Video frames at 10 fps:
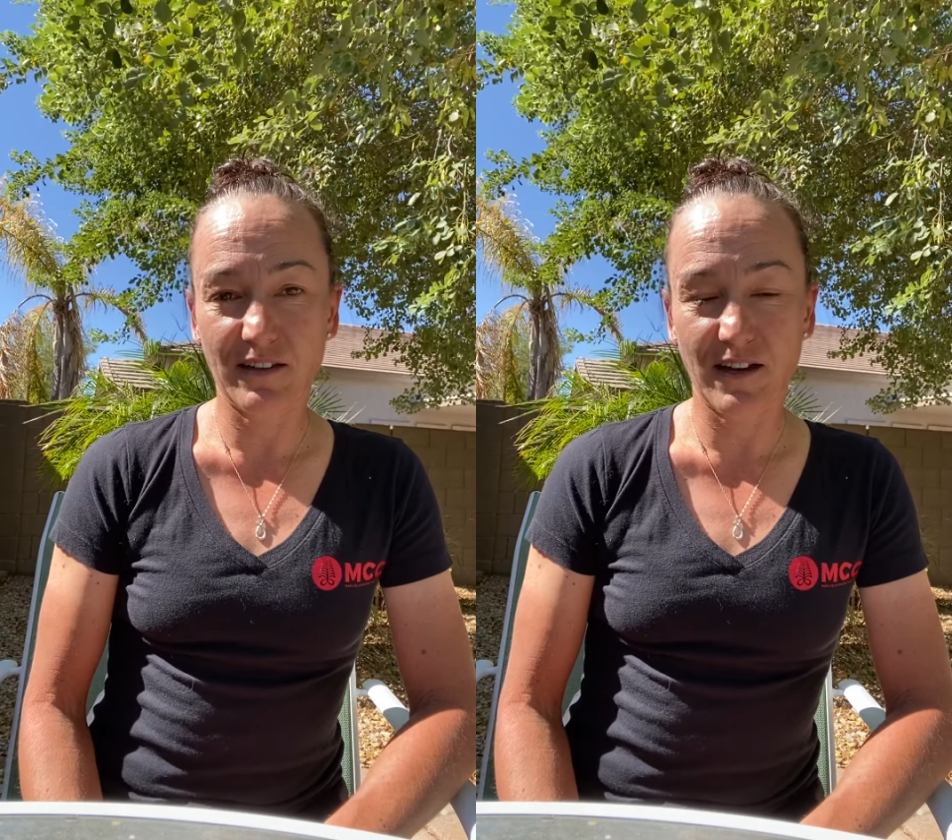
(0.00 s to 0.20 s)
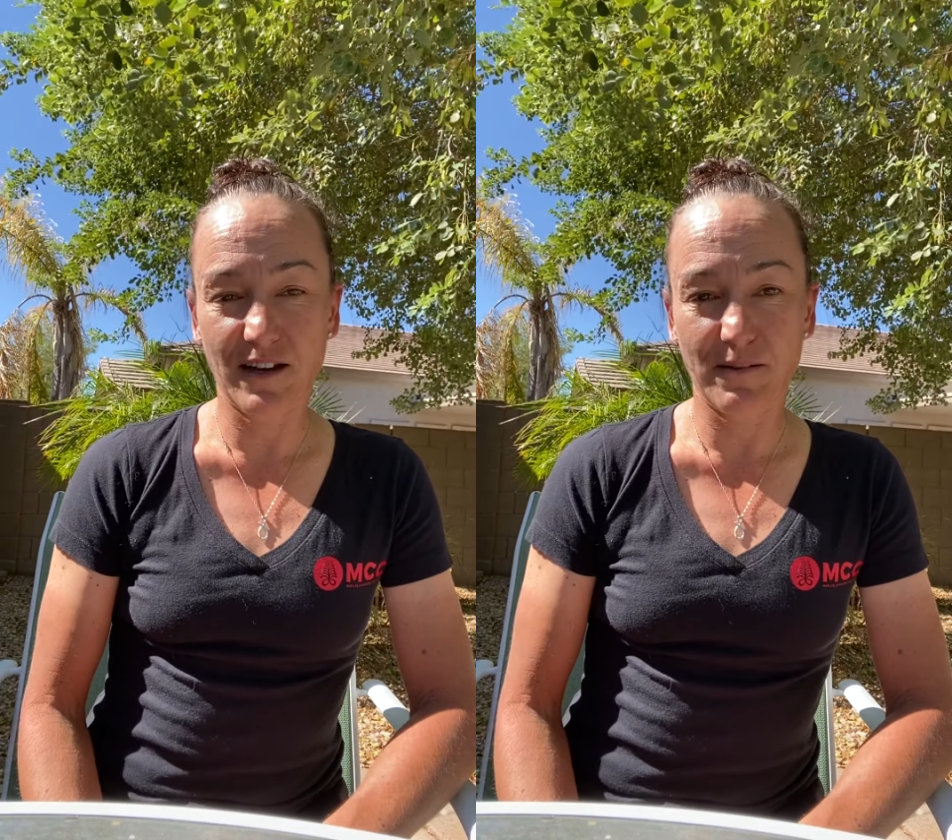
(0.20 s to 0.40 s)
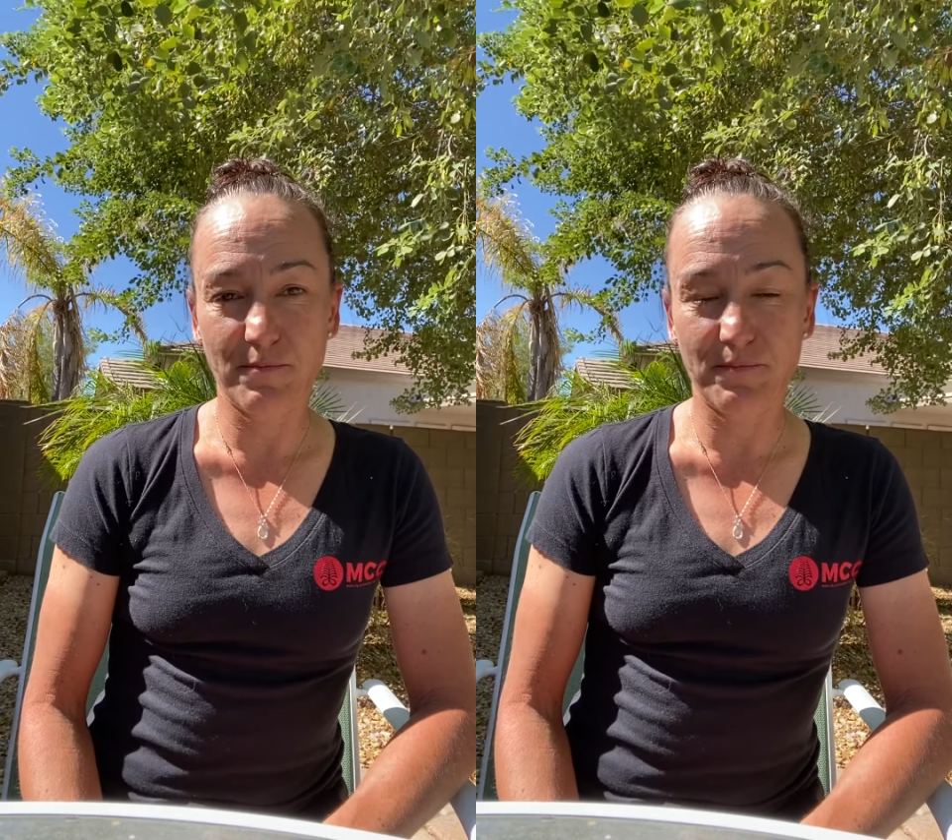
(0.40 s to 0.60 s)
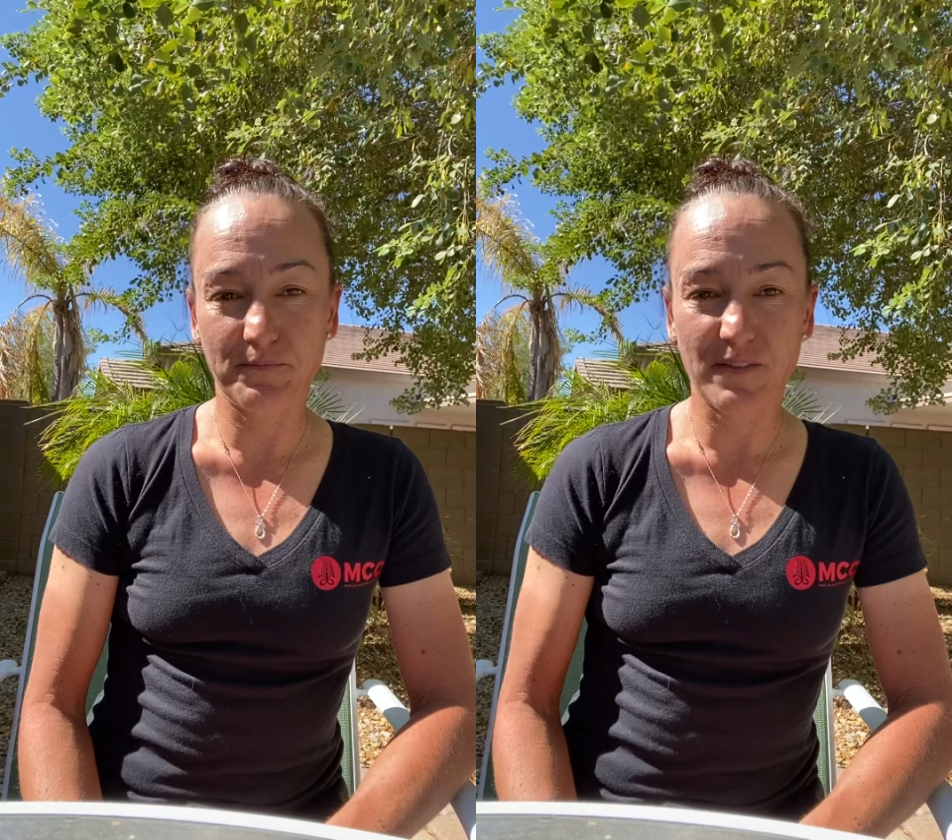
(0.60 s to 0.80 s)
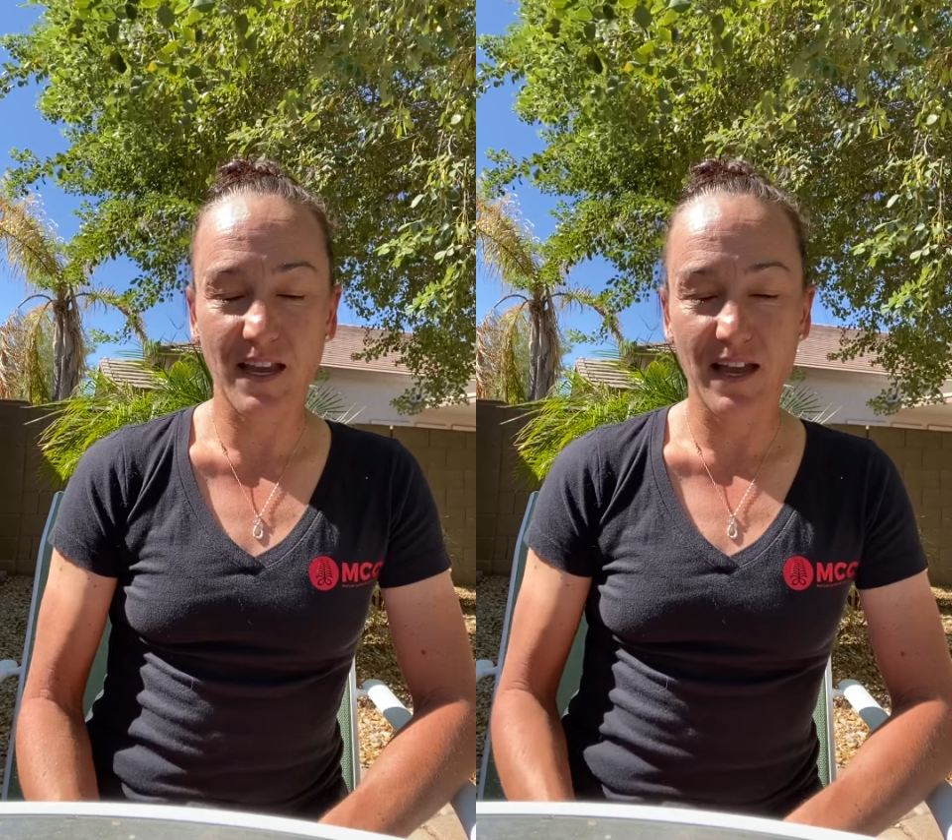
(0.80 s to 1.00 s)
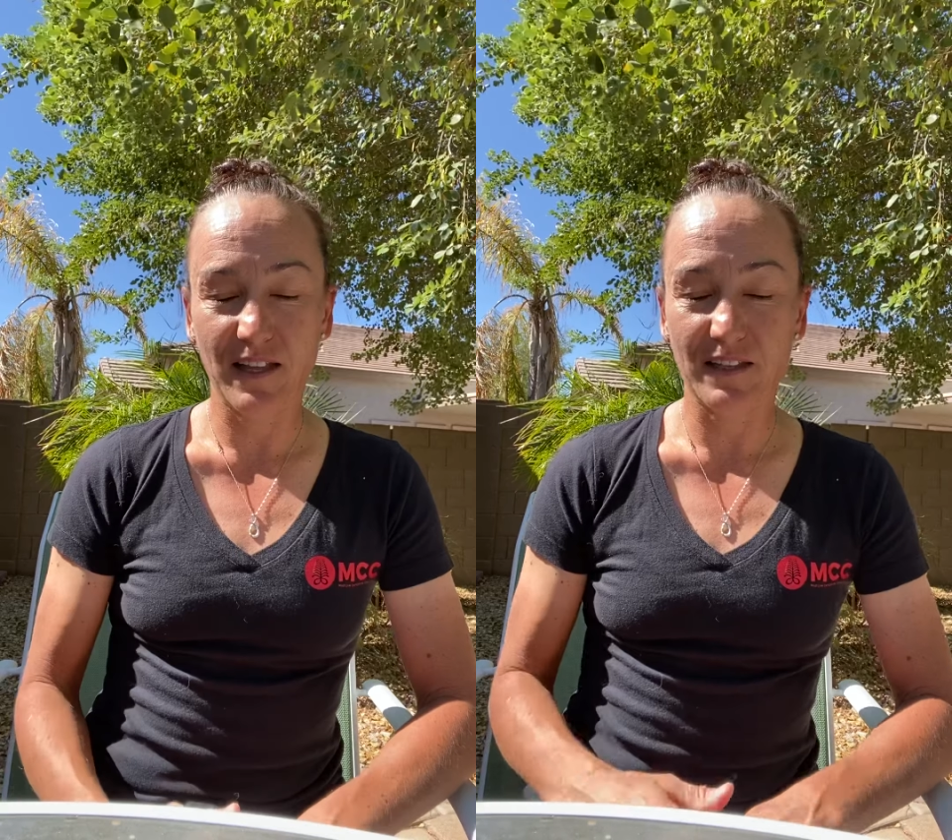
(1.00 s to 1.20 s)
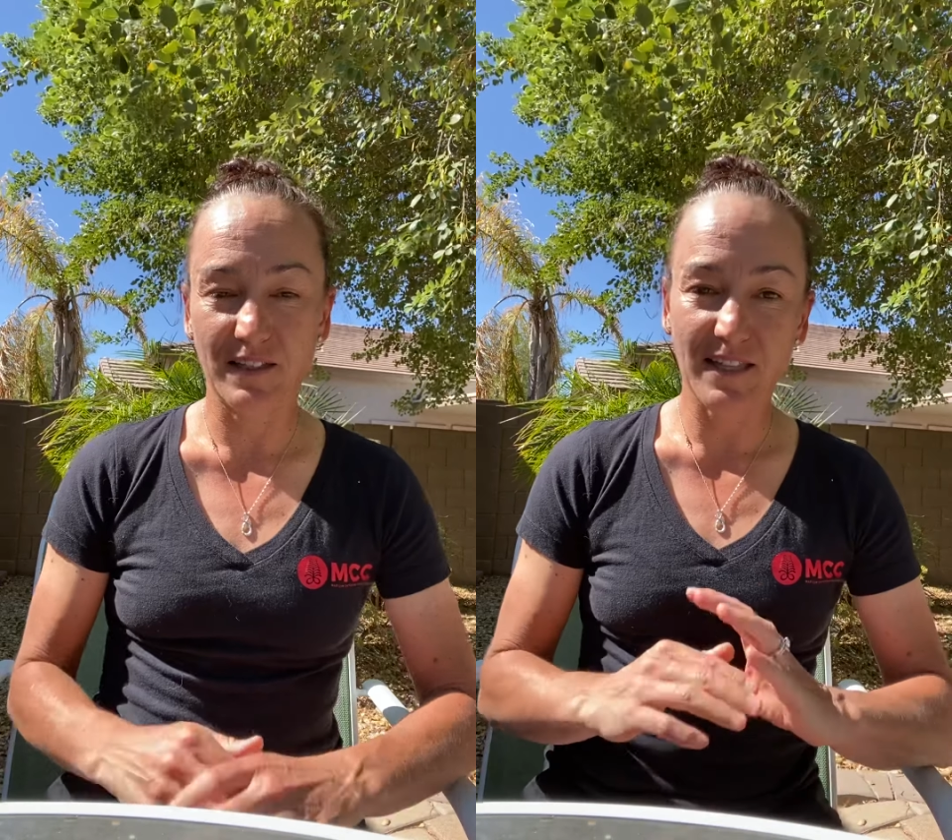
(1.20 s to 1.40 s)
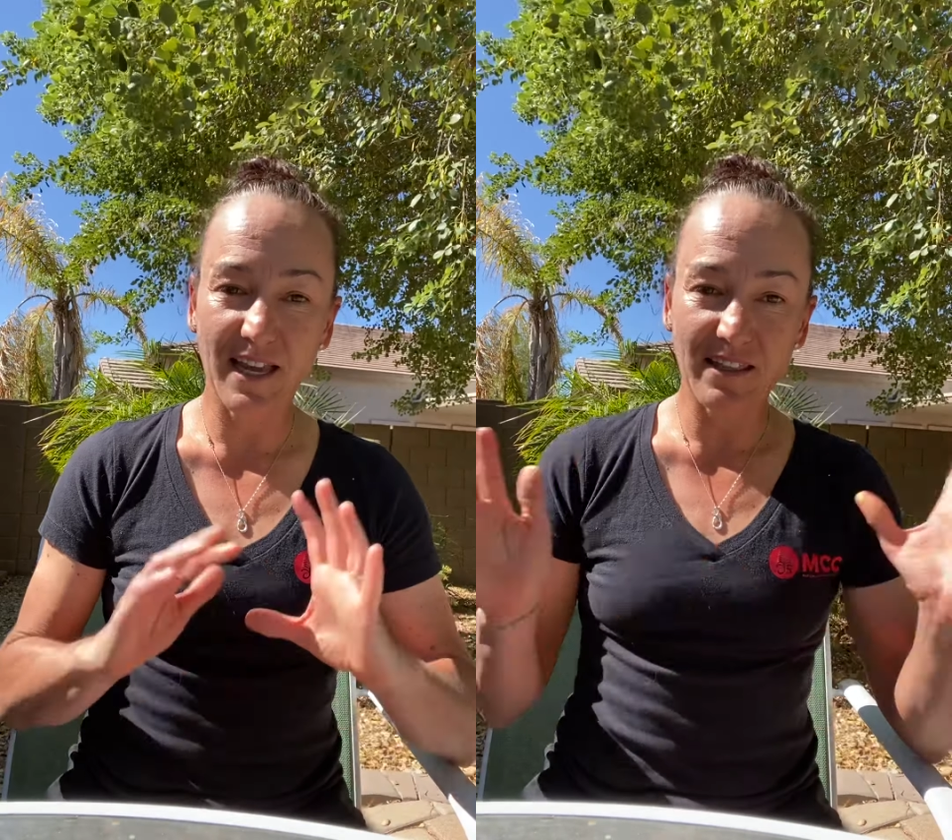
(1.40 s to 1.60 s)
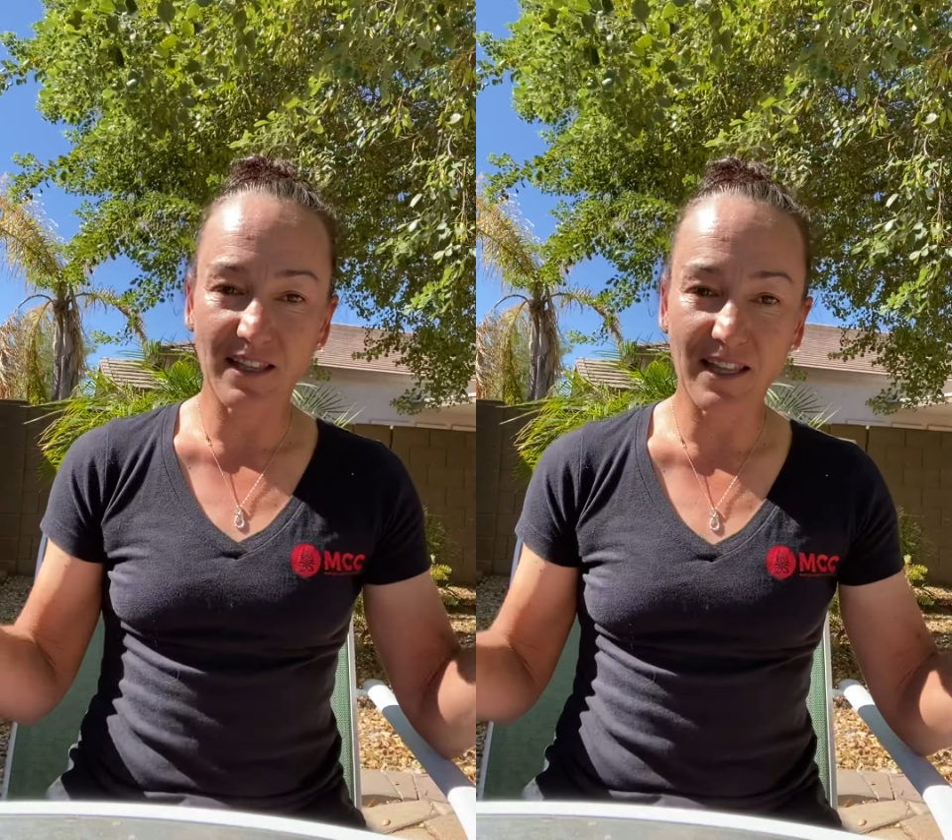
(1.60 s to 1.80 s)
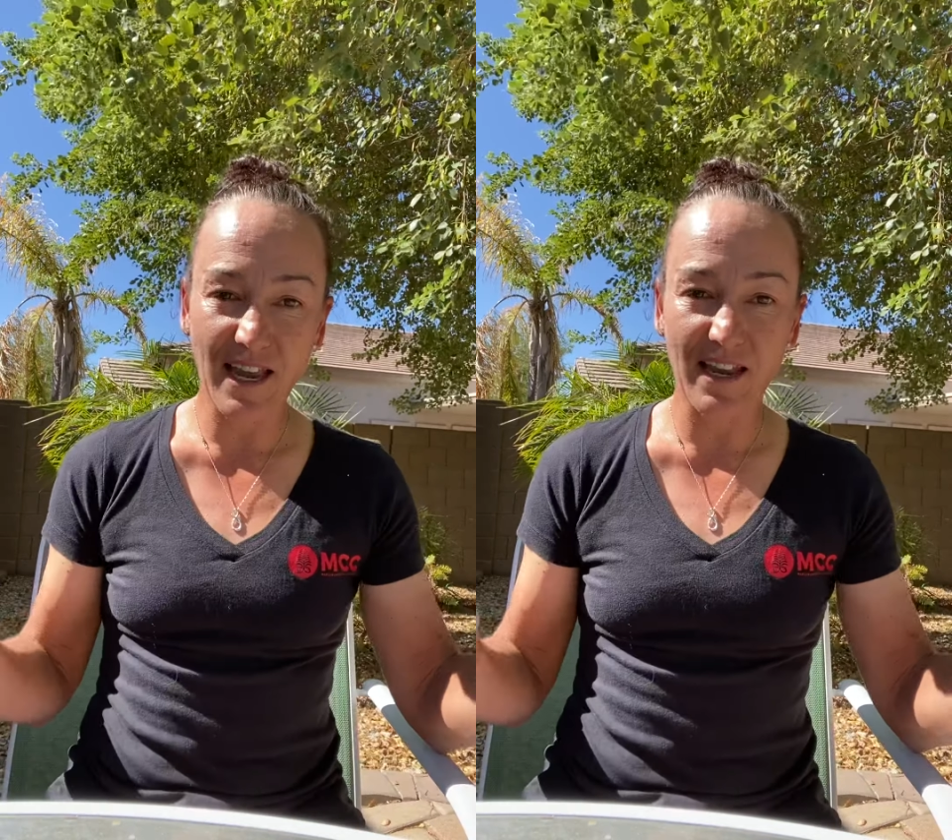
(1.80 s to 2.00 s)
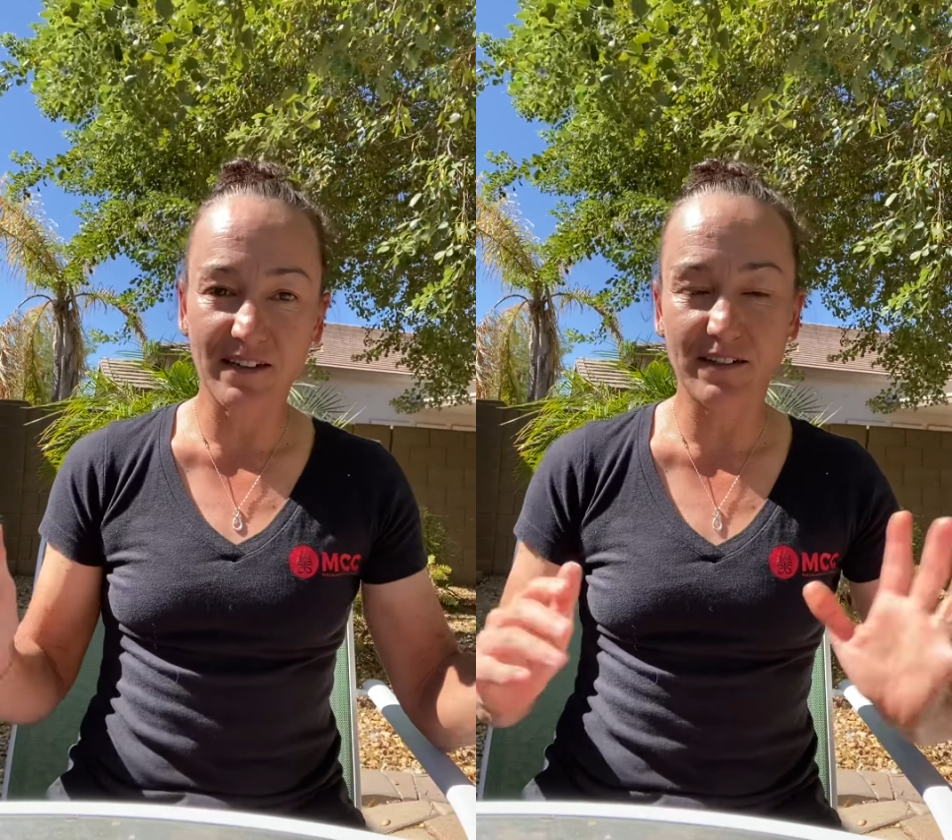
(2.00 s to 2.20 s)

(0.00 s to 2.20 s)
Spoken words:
lay of the land